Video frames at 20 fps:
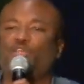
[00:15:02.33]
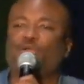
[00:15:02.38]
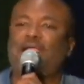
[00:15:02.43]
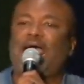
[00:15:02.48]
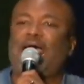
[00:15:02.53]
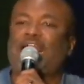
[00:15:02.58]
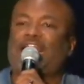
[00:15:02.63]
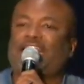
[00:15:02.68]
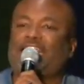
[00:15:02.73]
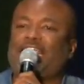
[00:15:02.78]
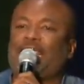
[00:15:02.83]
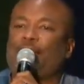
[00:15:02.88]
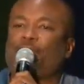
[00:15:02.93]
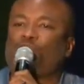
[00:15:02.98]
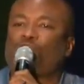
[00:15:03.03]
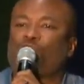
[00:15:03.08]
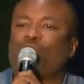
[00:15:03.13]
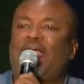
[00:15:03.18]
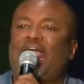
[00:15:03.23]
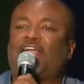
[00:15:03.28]
you got to keep
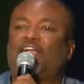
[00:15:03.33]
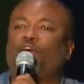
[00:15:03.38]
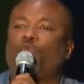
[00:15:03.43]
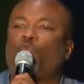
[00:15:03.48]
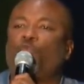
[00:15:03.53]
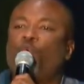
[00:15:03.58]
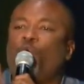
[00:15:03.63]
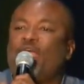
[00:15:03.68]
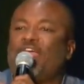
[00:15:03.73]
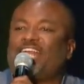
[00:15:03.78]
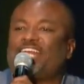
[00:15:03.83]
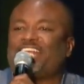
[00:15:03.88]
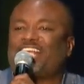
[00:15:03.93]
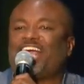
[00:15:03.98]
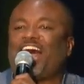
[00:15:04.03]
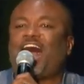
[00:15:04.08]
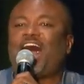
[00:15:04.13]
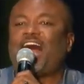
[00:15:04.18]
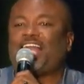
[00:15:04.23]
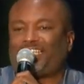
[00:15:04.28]
track of when
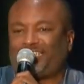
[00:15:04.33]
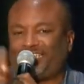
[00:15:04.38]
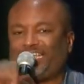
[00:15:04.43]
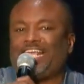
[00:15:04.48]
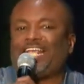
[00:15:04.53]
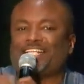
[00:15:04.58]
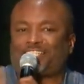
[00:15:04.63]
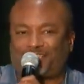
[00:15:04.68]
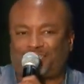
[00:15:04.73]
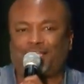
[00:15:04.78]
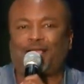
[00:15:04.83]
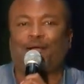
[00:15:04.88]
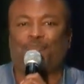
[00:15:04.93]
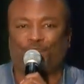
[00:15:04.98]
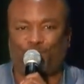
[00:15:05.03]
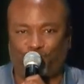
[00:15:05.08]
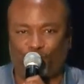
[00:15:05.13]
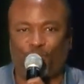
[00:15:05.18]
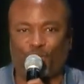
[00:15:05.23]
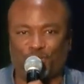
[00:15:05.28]
God did something
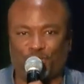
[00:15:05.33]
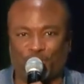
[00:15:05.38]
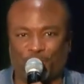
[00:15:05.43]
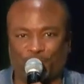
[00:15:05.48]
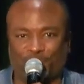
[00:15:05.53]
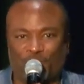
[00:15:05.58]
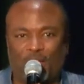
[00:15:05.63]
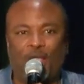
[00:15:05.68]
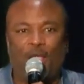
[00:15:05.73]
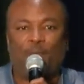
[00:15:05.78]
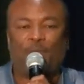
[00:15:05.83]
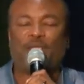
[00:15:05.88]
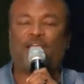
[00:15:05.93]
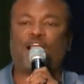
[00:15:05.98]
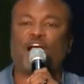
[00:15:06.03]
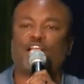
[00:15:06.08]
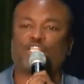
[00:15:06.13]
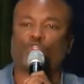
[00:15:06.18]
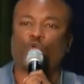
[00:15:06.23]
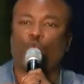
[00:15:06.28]
for you
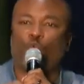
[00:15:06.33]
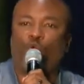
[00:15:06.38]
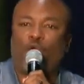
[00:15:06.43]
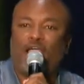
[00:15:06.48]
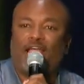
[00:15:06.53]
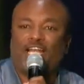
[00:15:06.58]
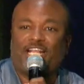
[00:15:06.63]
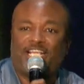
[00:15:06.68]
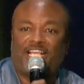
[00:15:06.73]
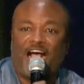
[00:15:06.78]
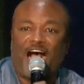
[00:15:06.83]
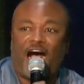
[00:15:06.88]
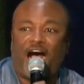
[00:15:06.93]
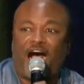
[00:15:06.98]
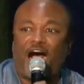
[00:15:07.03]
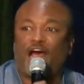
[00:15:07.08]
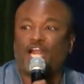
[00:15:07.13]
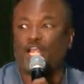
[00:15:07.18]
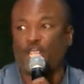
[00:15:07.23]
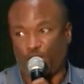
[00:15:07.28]
because when
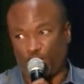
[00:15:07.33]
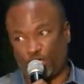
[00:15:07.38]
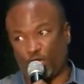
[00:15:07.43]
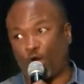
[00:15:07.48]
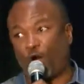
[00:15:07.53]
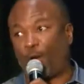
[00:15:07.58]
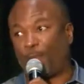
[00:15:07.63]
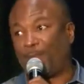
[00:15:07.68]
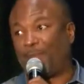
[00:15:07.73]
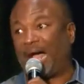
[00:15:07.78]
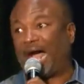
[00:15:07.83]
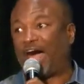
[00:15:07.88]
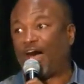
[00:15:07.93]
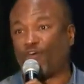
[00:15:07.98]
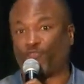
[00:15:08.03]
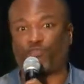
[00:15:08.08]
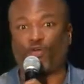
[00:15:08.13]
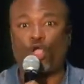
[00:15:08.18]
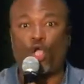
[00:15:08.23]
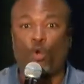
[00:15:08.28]
God, your
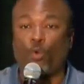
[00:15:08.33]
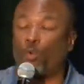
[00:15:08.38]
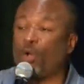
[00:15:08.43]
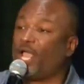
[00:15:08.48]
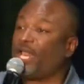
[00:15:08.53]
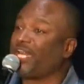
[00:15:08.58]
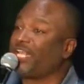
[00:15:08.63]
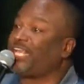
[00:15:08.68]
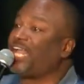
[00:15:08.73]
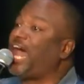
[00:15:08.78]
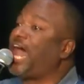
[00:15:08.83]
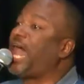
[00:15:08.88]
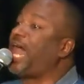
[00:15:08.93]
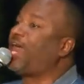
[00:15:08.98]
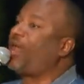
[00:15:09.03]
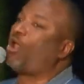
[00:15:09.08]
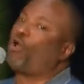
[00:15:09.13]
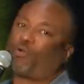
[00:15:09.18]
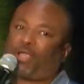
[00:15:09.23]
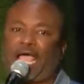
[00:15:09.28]
mouth when
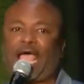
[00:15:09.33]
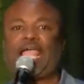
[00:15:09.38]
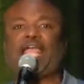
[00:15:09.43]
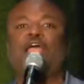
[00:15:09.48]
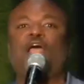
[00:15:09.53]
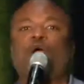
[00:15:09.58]
God, okay,